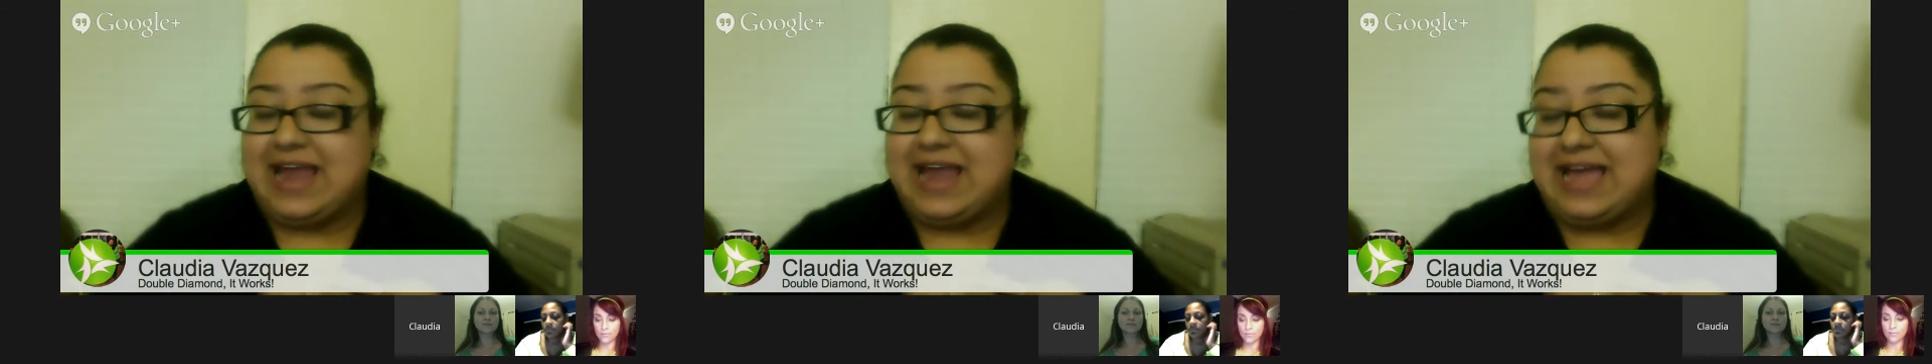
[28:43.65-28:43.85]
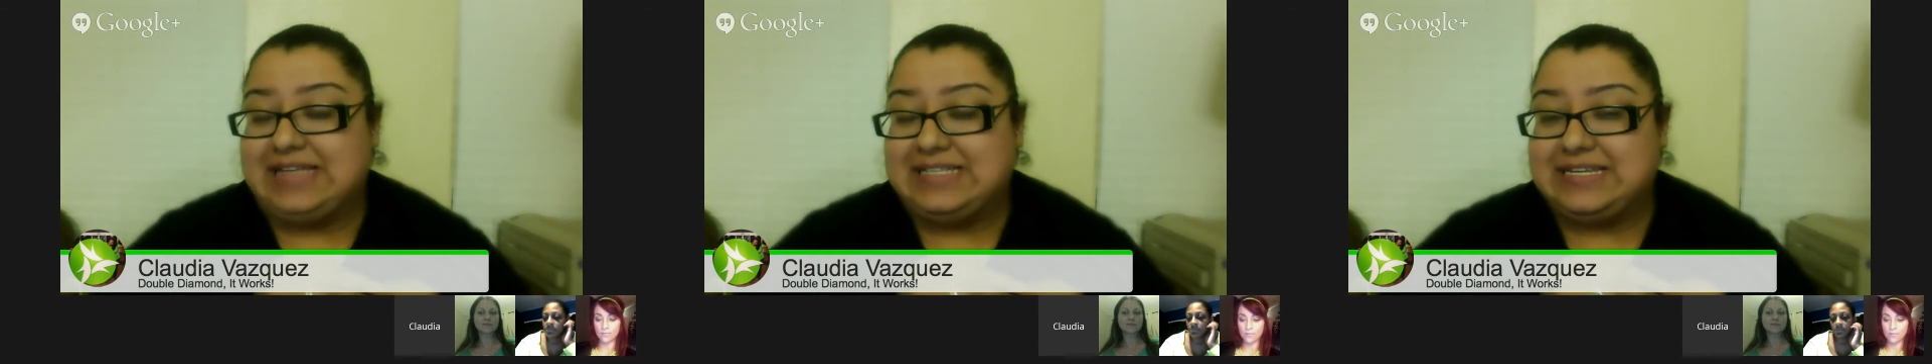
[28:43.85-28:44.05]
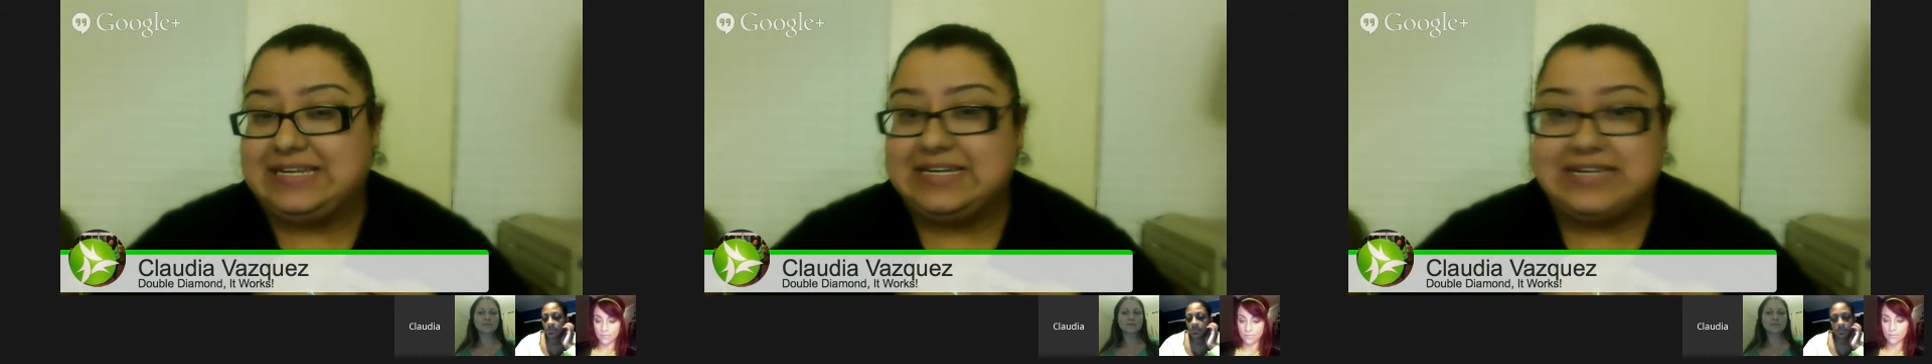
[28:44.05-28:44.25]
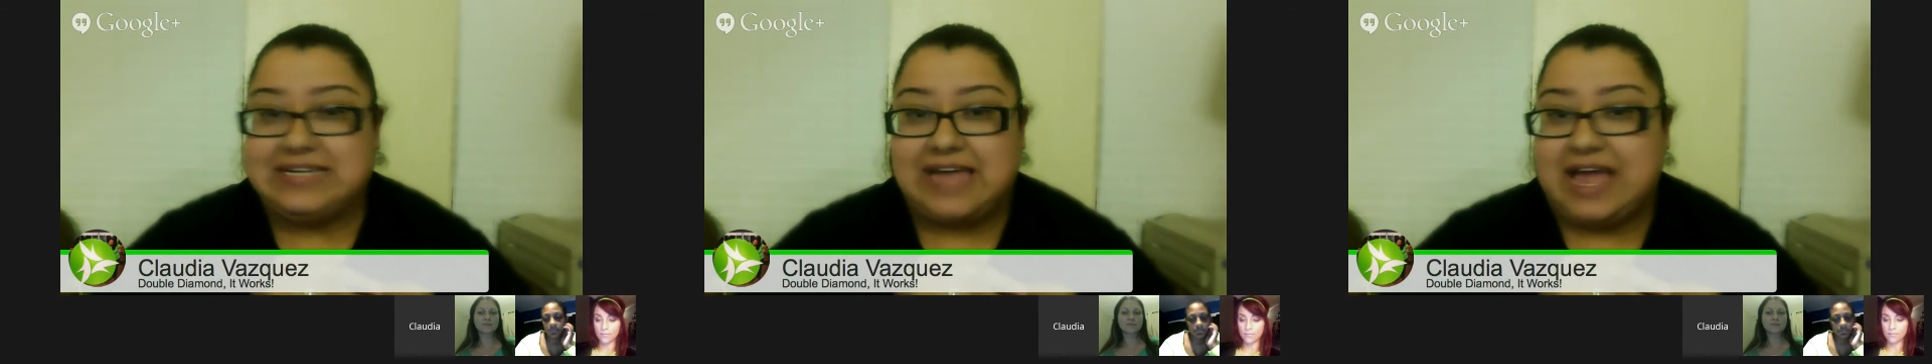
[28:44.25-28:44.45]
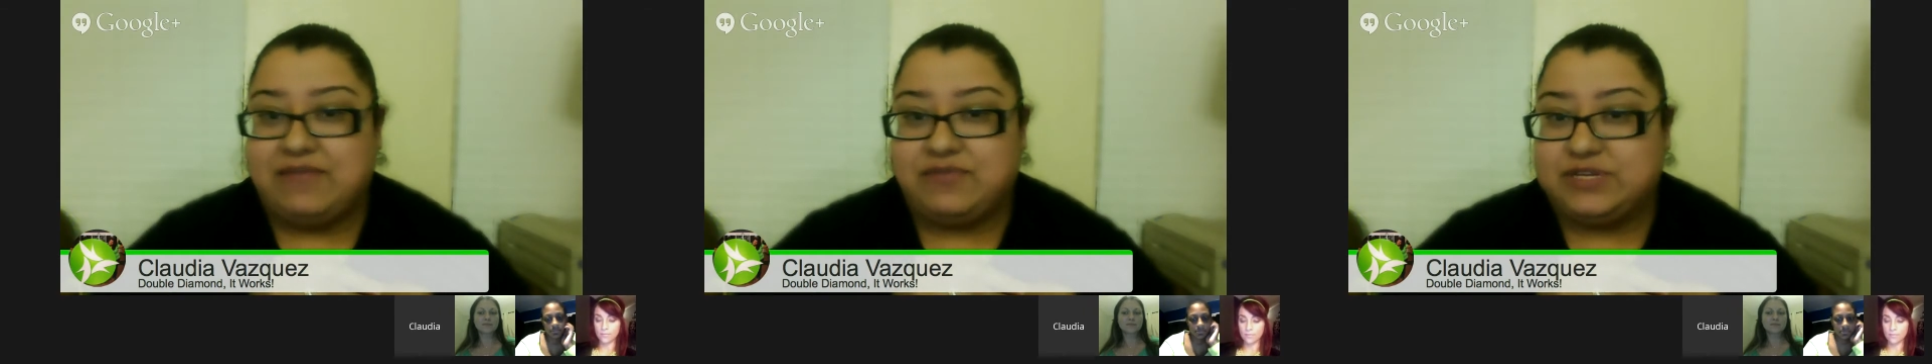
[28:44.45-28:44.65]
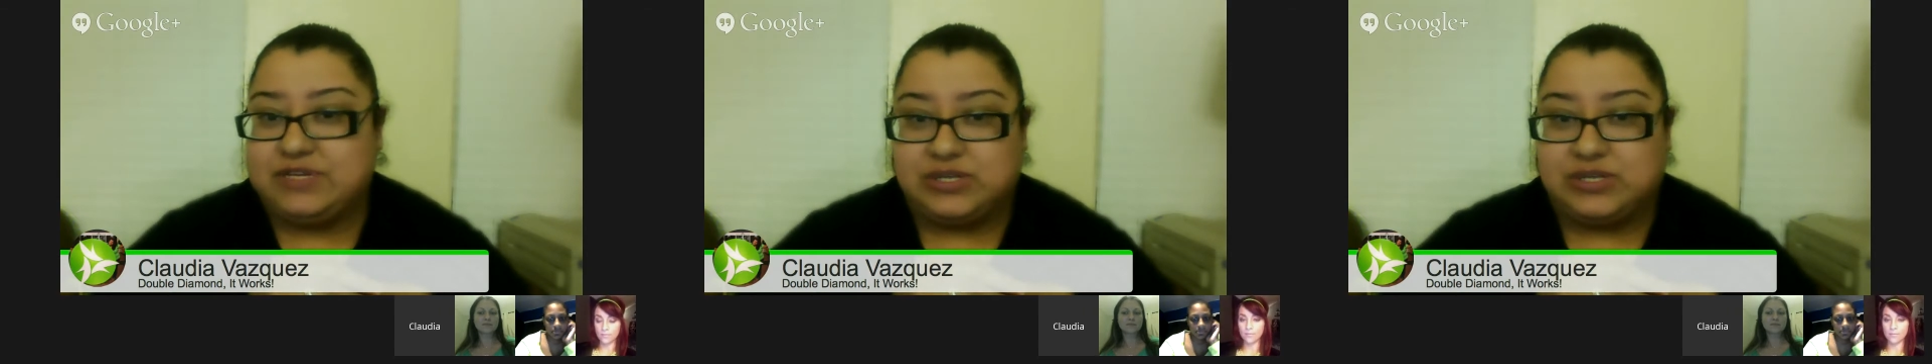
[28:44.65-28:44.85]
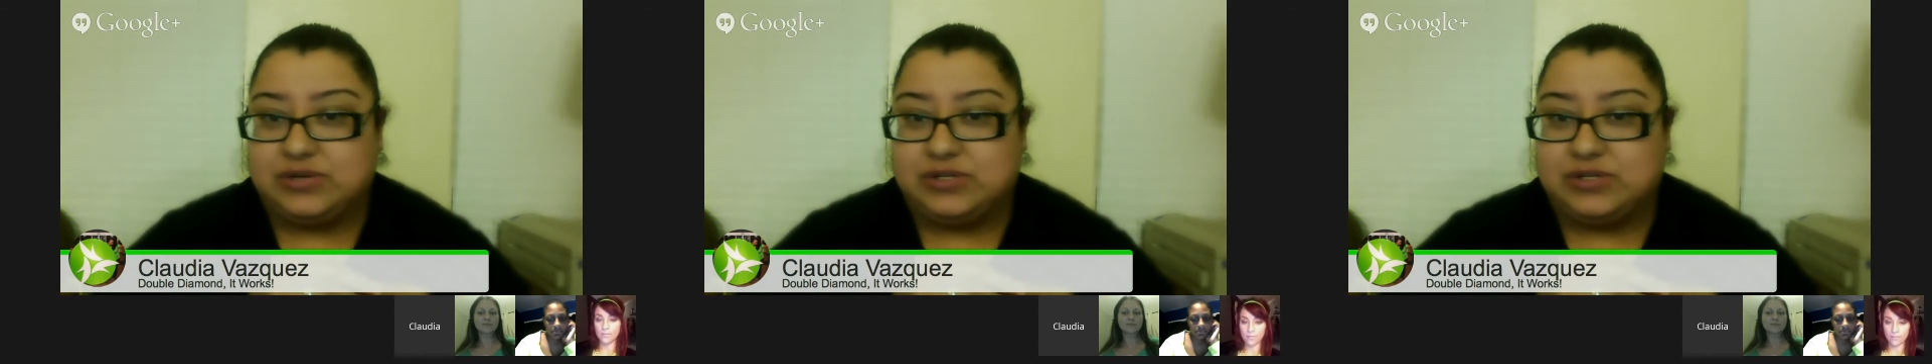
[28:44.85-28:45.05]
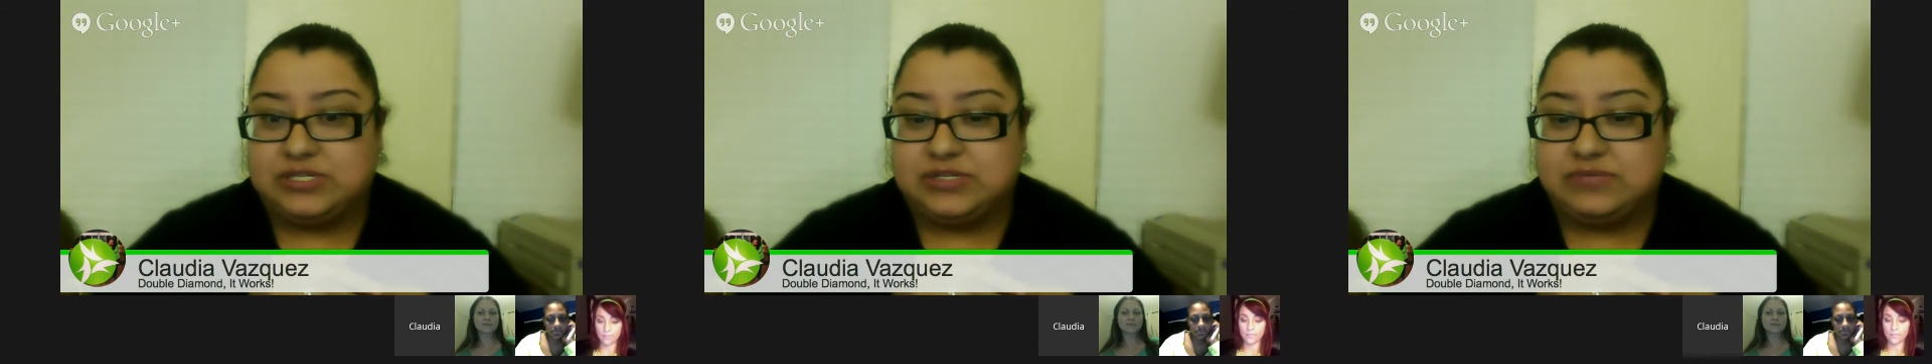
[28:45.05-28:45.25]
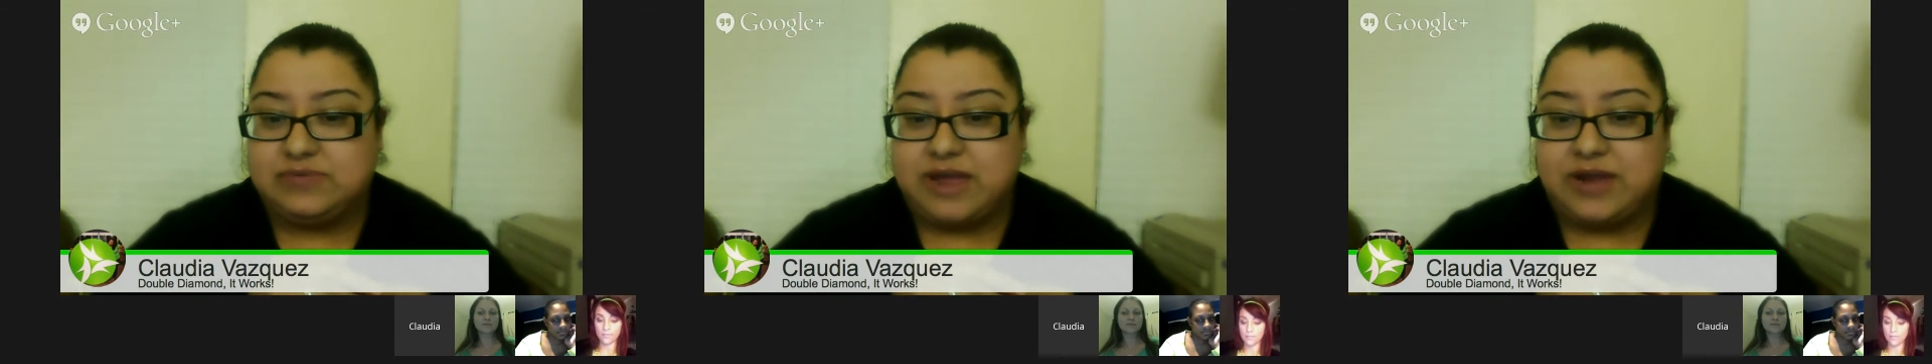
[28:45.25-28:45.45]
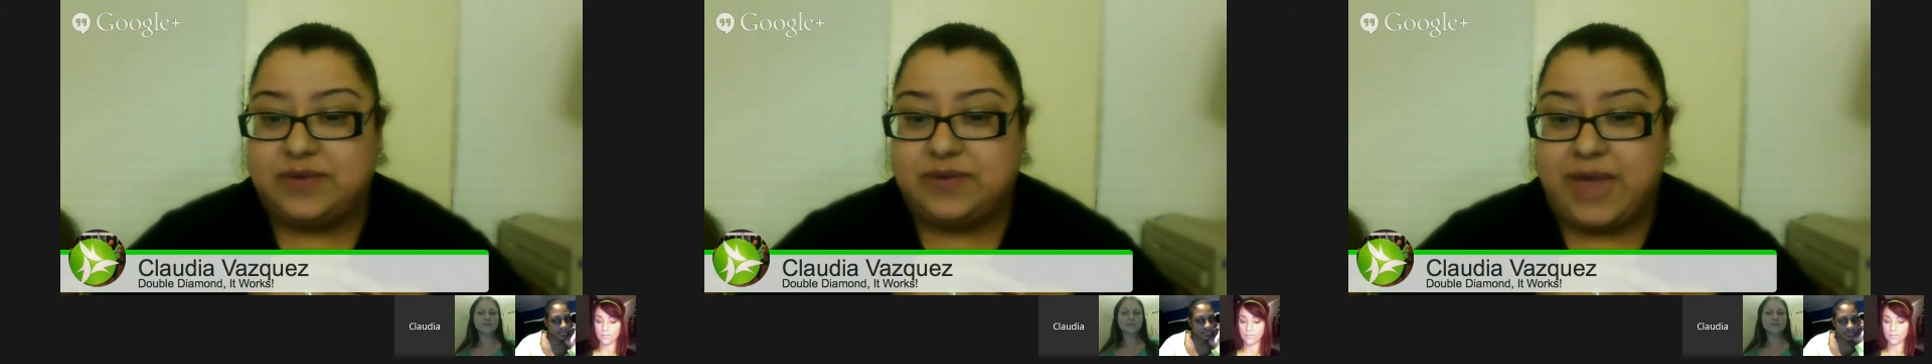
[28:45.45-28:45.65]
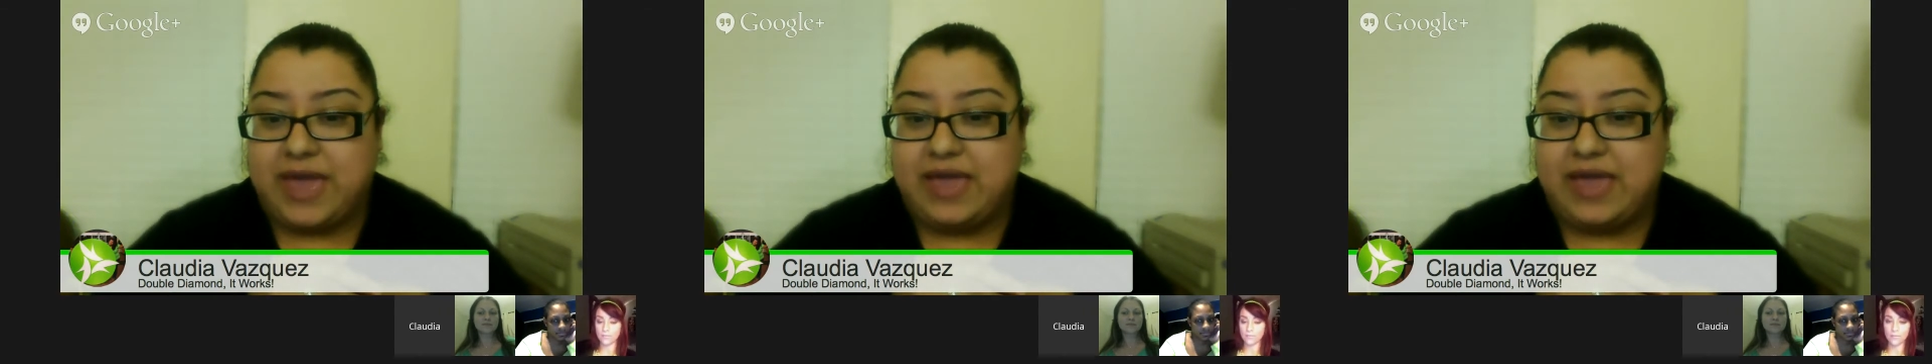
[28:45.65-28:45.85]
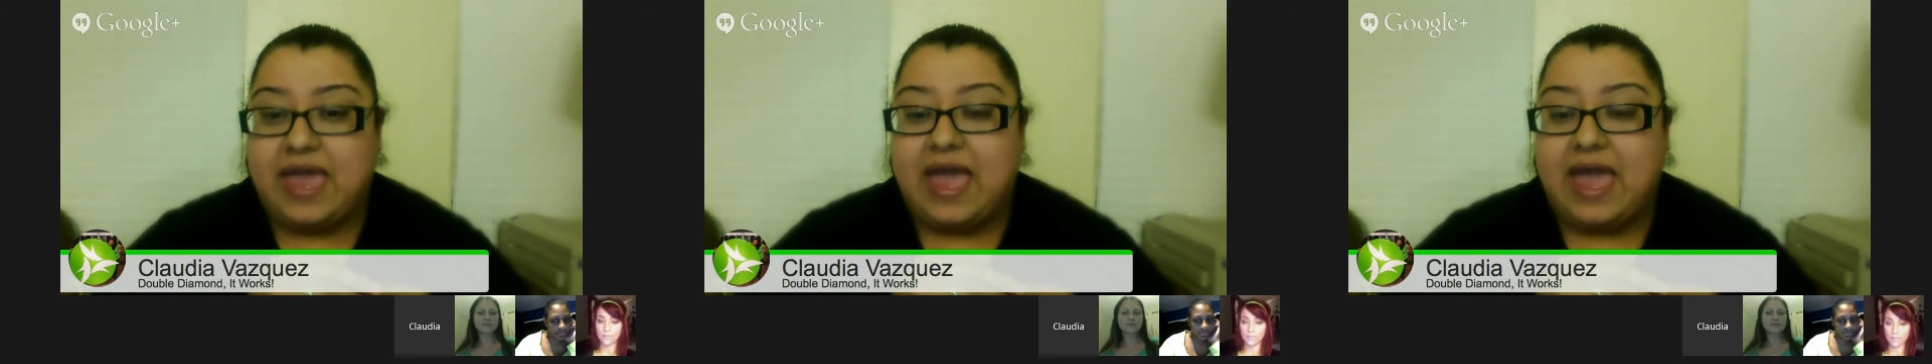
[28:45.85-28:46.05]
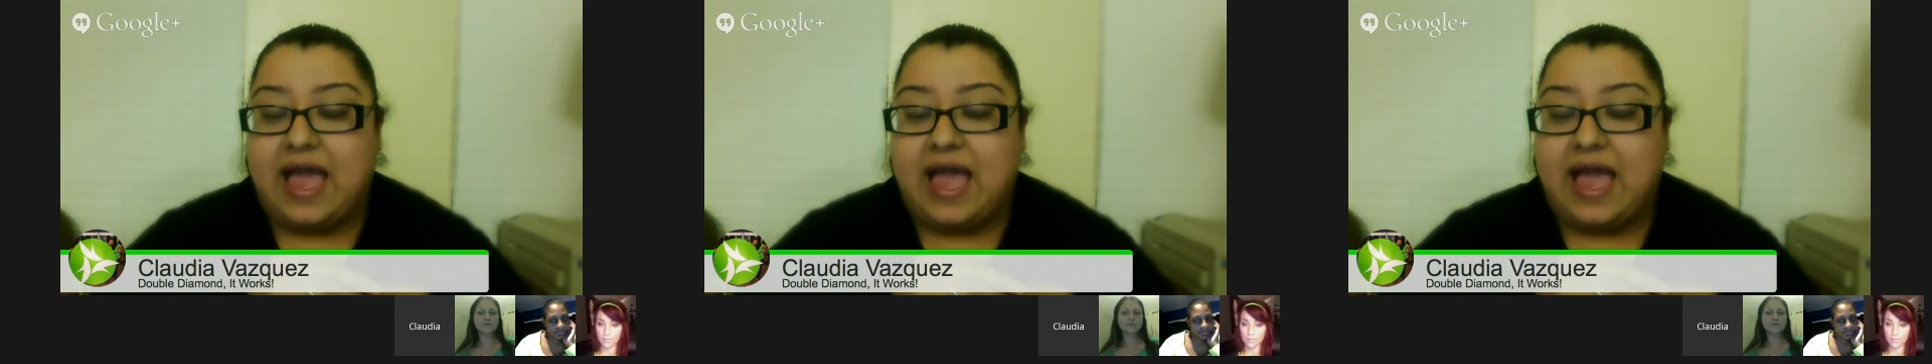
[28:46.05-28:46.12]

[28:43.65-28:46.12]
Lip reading: and I didn't have results right away.